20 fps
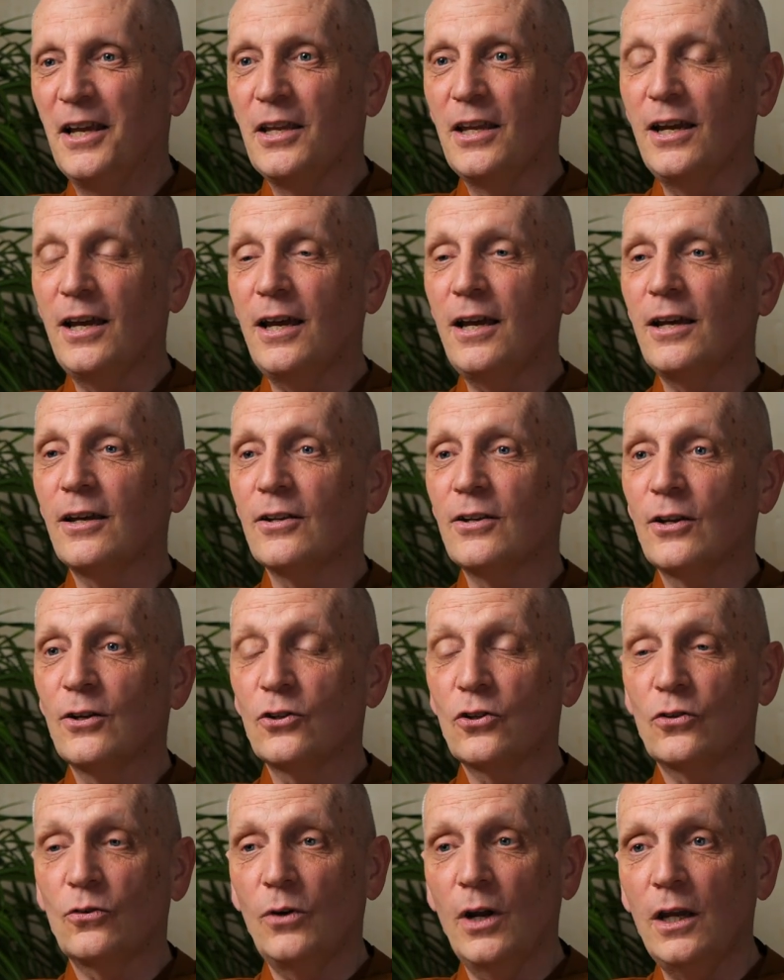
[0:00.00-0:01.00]
Yeah.
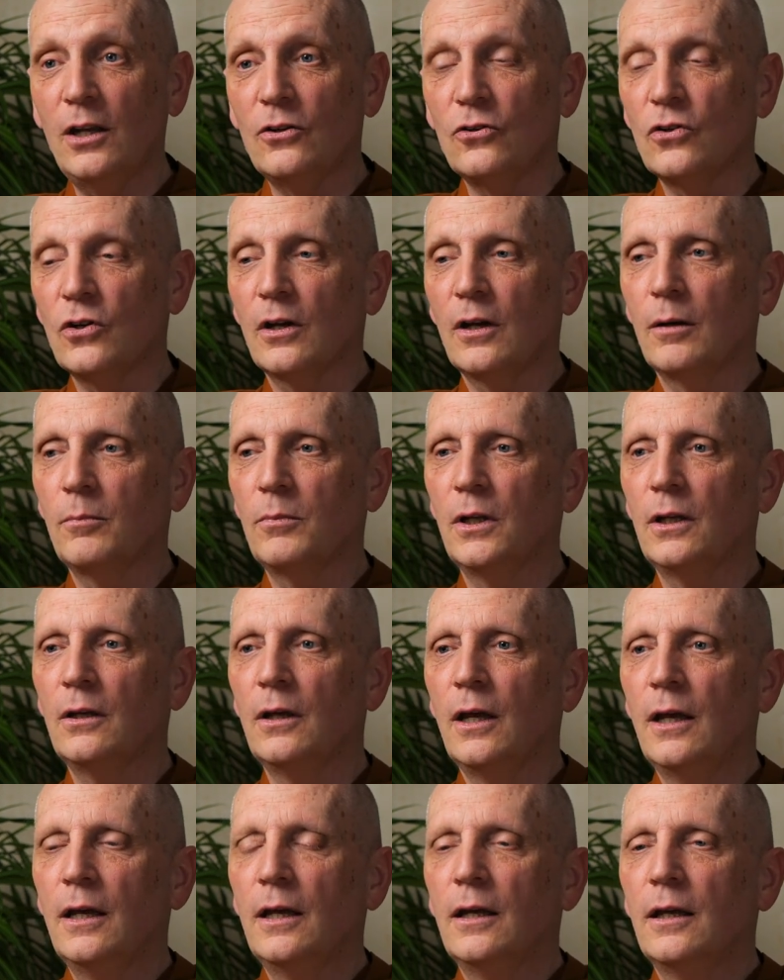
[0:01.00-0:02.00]
Strange. I mean,
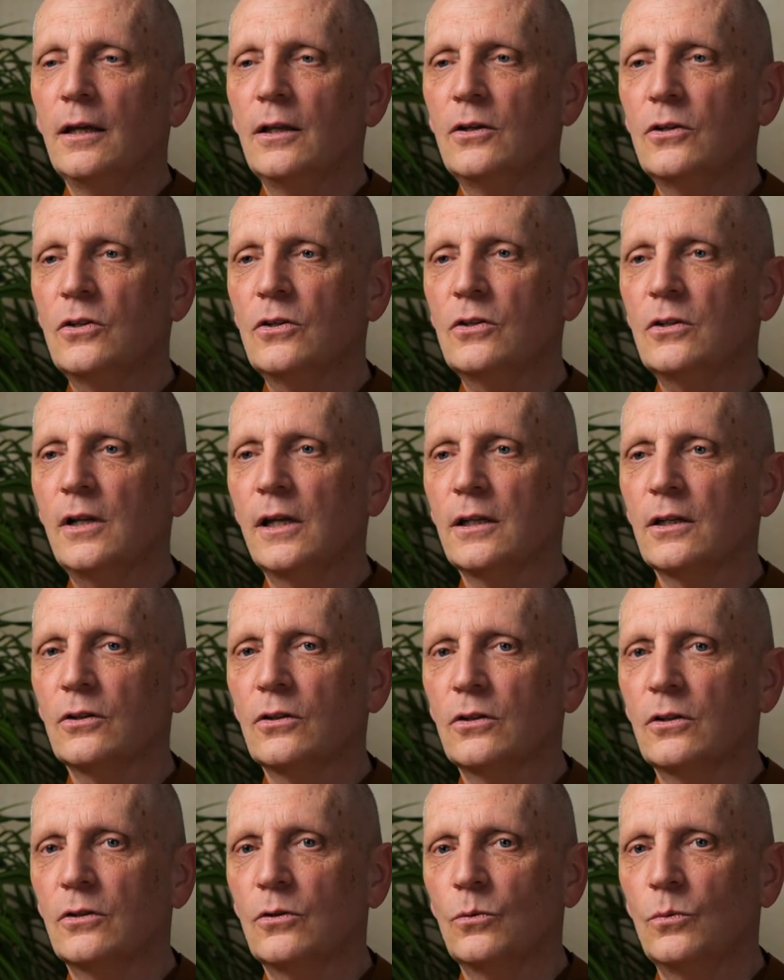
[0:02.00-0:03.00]
this is like
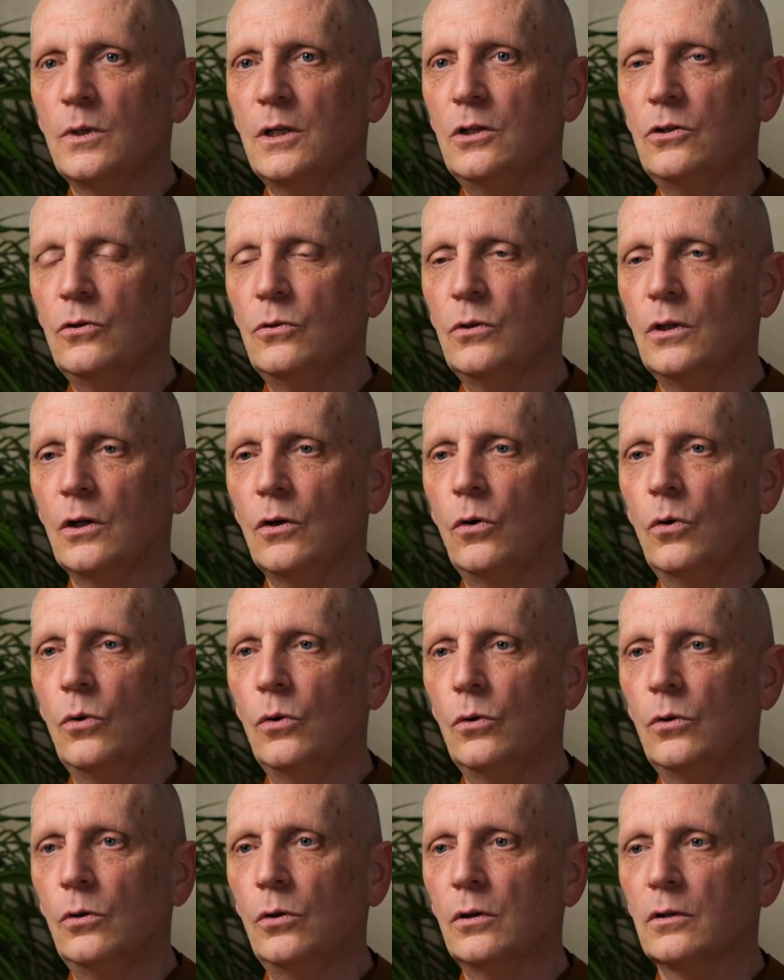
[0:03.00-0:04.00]
to redo the
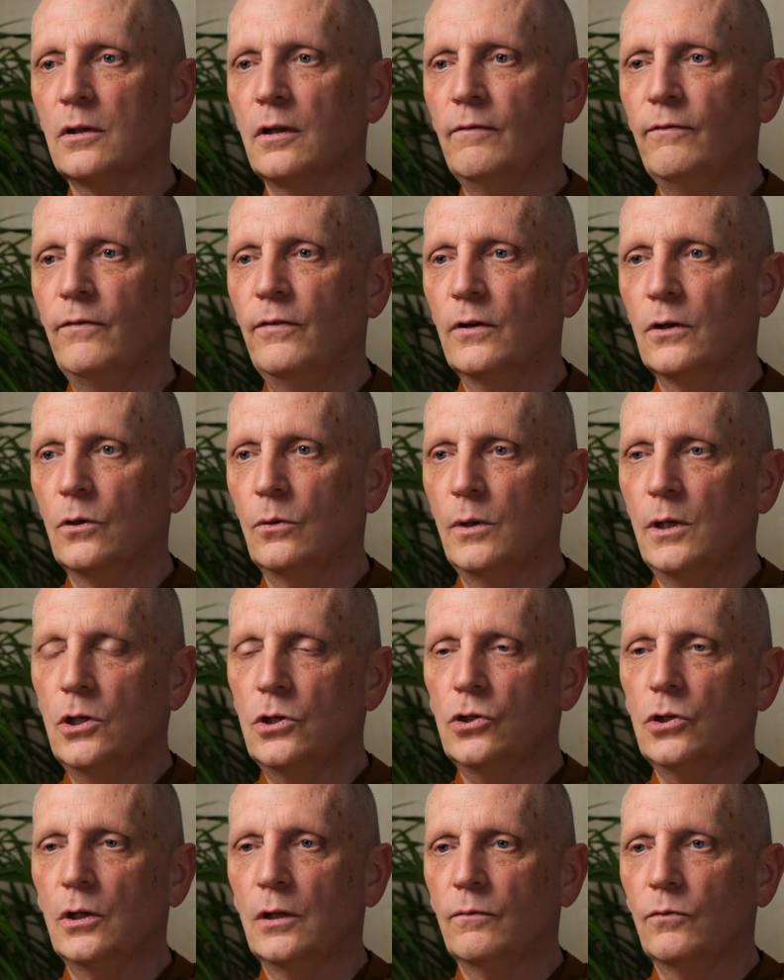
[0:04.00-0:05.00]
whole
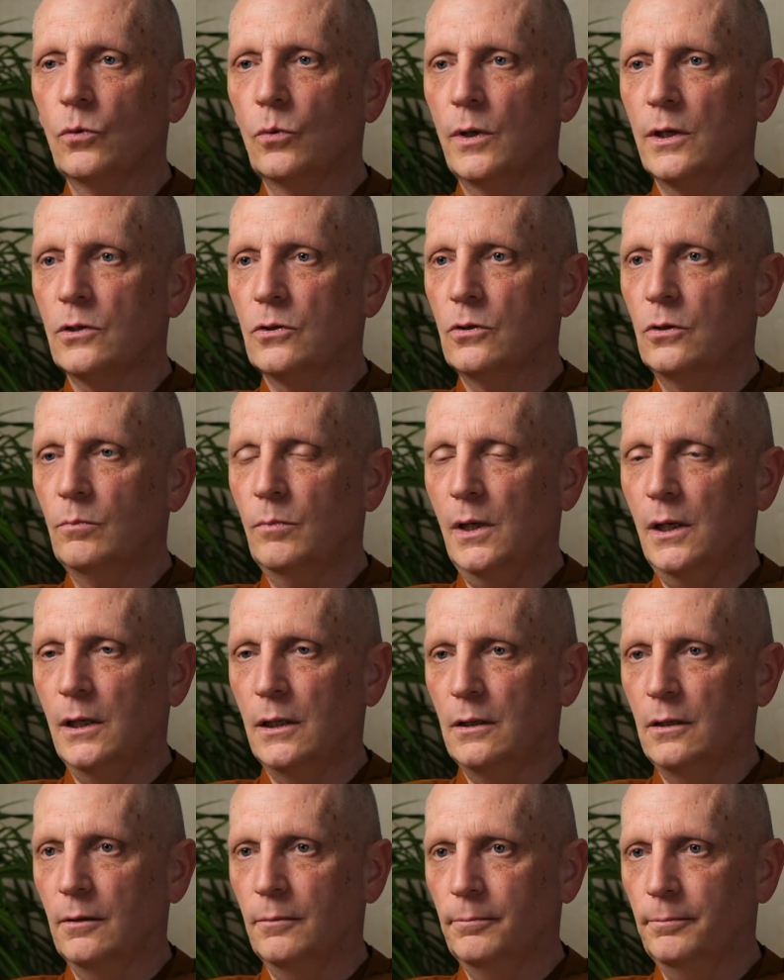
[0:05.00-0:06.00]
configuration of the Western
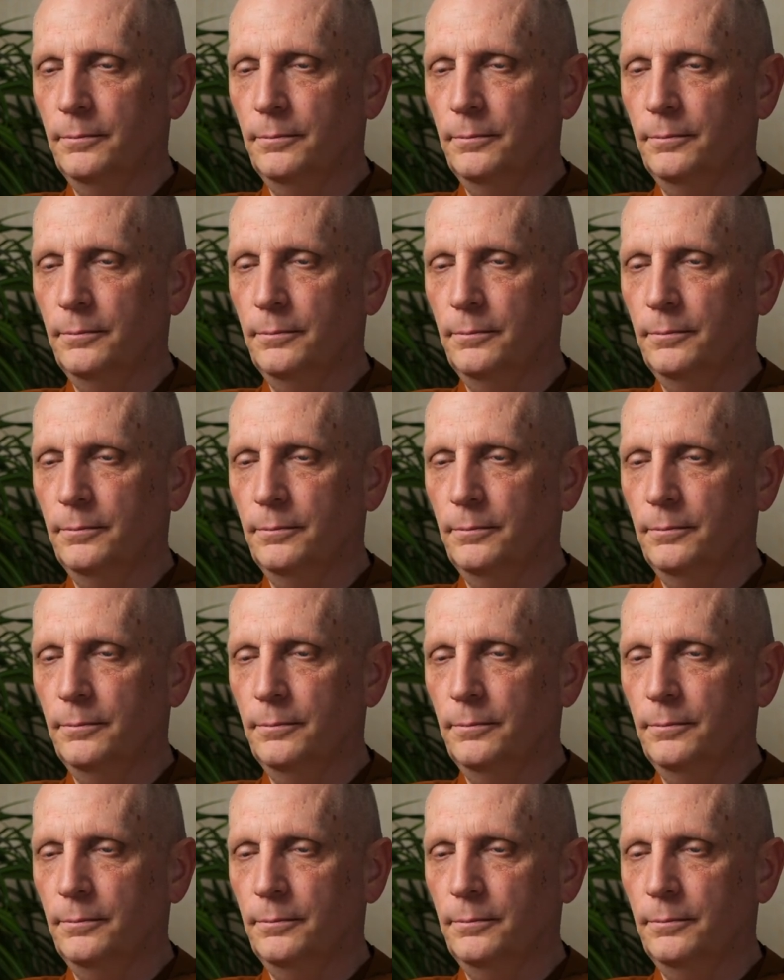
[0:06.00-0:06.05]
mind.